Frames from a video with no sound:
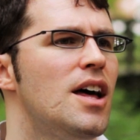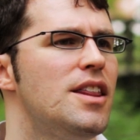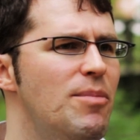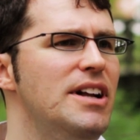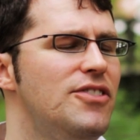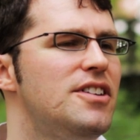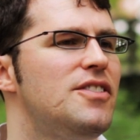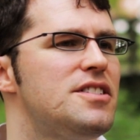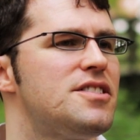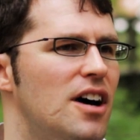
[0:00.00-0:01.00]
The benefit of
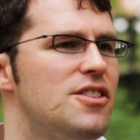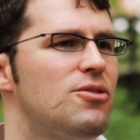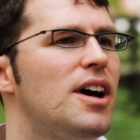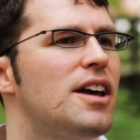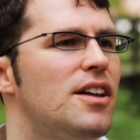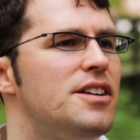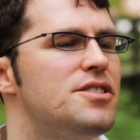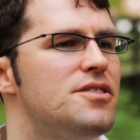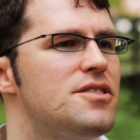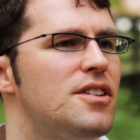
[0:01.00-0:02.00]
this to other
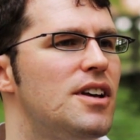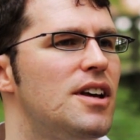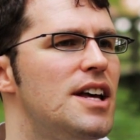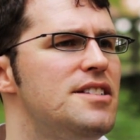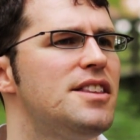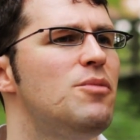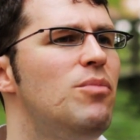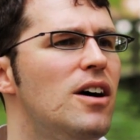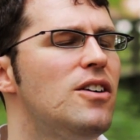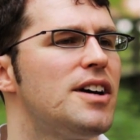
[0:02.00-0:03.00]
regulations is that the
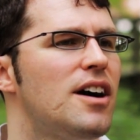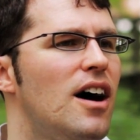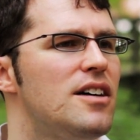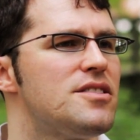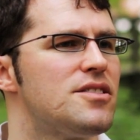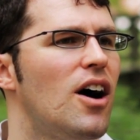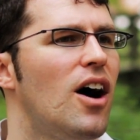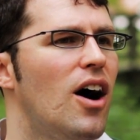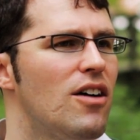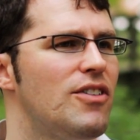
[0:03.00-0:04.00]
monitoring costs
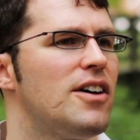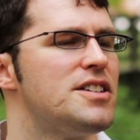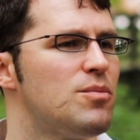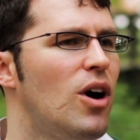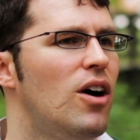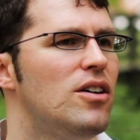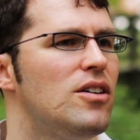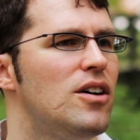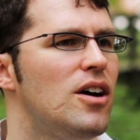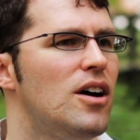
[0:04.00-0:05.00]
are very small.
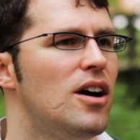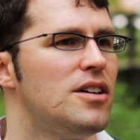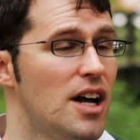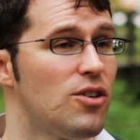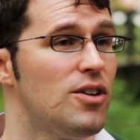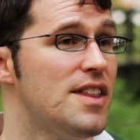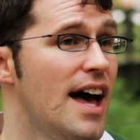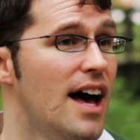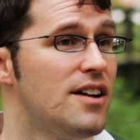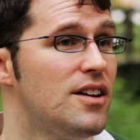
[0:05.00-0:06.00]
Not only
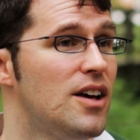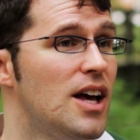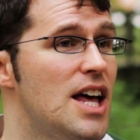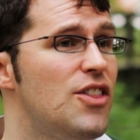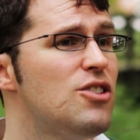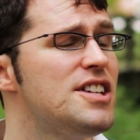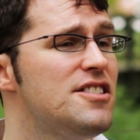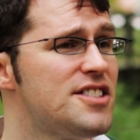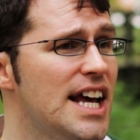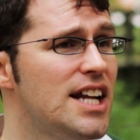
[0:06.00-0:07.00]
that, there's an
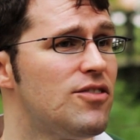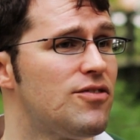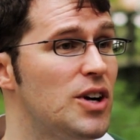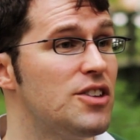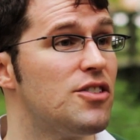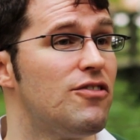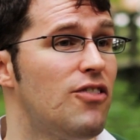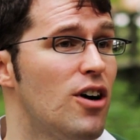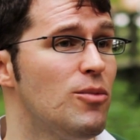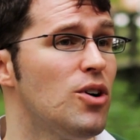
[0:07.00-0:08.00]
incentive for either the
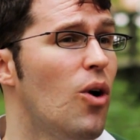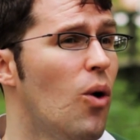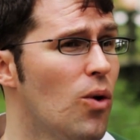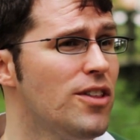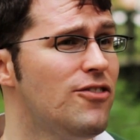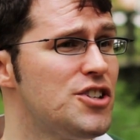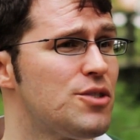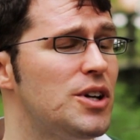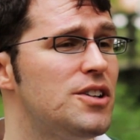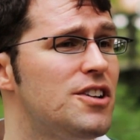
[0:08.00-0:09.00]
farmer or the
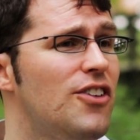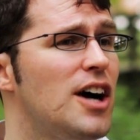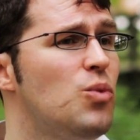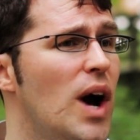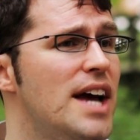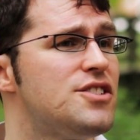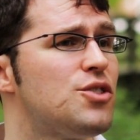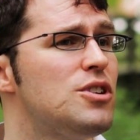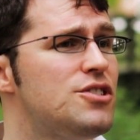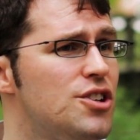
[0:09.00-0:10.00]
fisherman to find ways
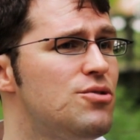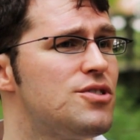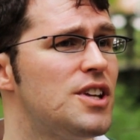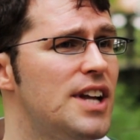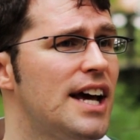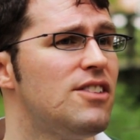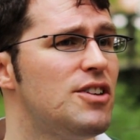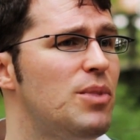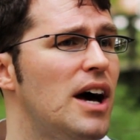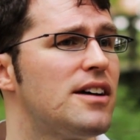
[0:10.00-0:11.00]
to reduce the negative
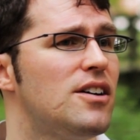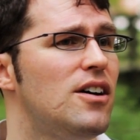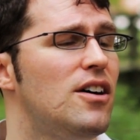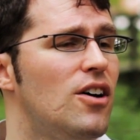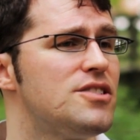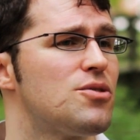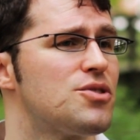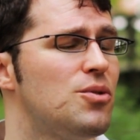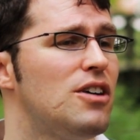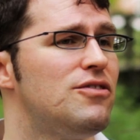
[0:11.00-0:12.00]
impact on
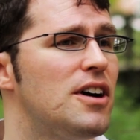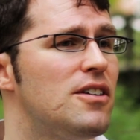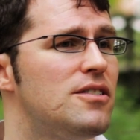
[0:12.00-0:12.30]
social welfare.